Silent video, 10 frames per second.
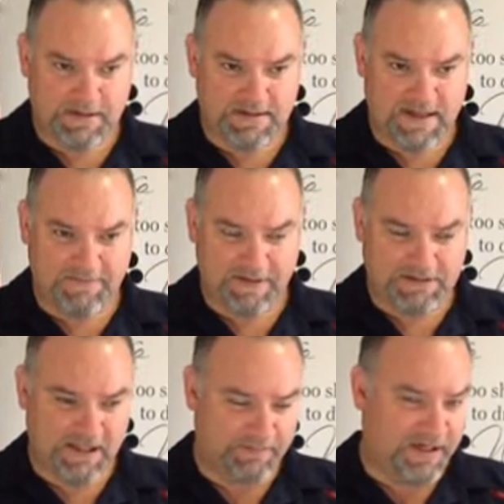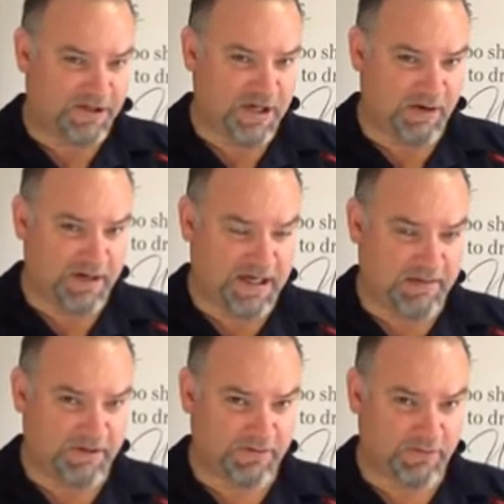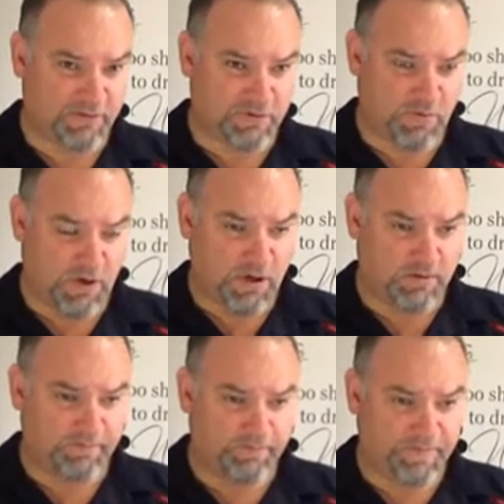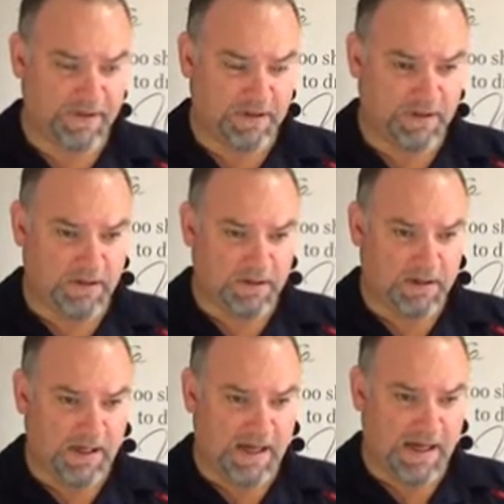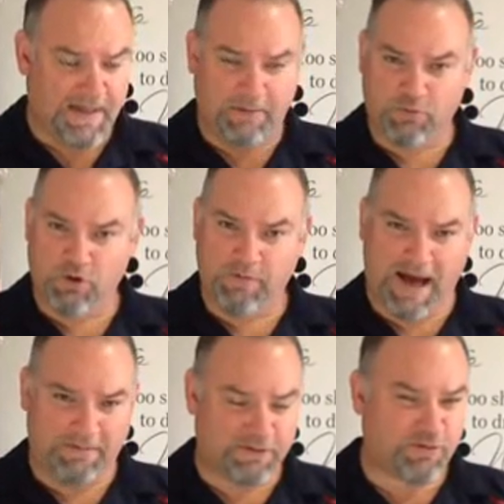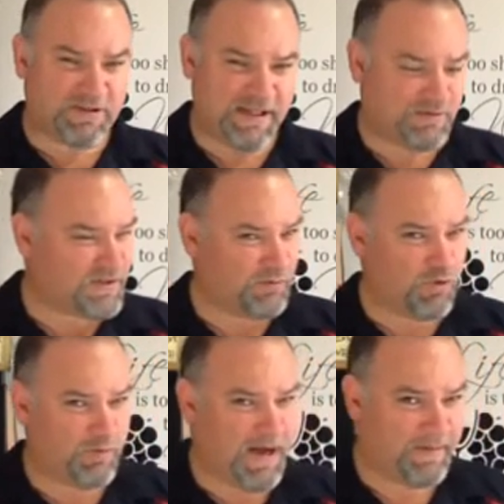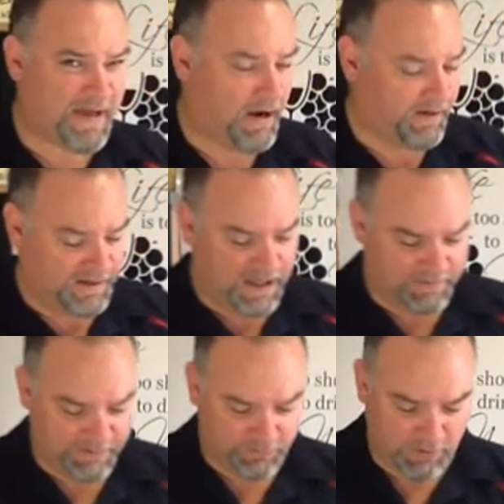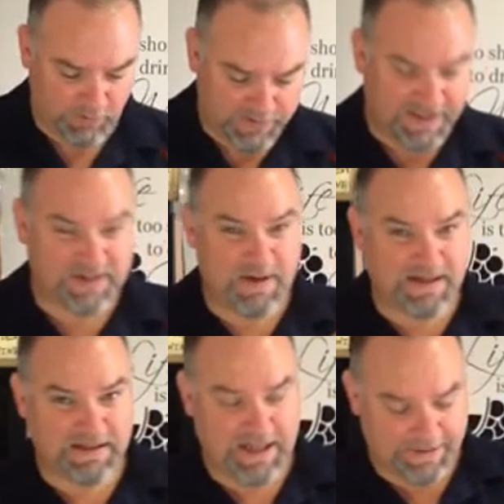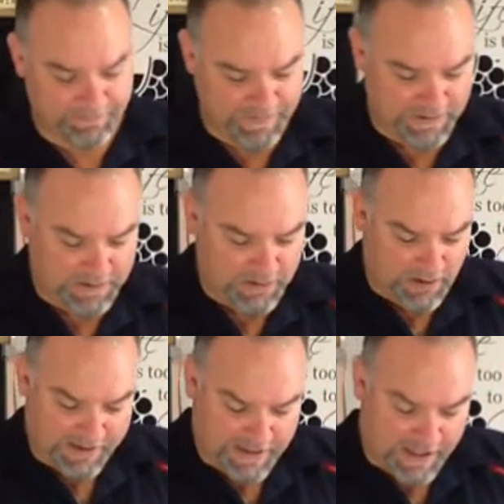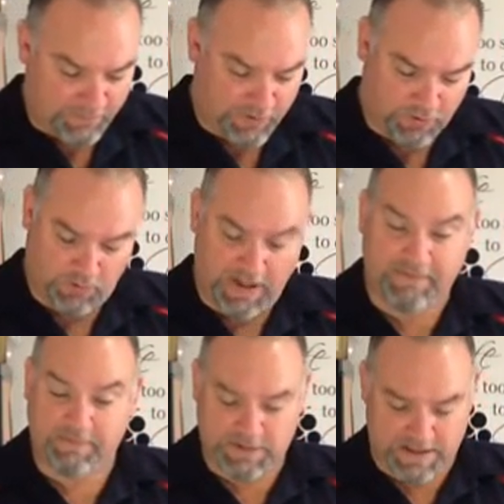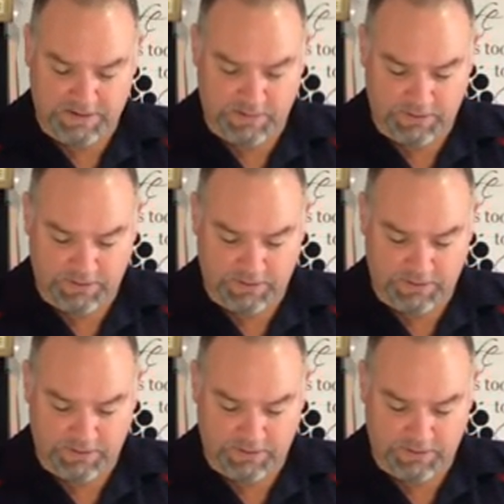Definitely a bit of cherry coming through as well. That rhubarb, it's really interesting rhubarb character coming through. I wasn't expecting that. I can't recall that from last time I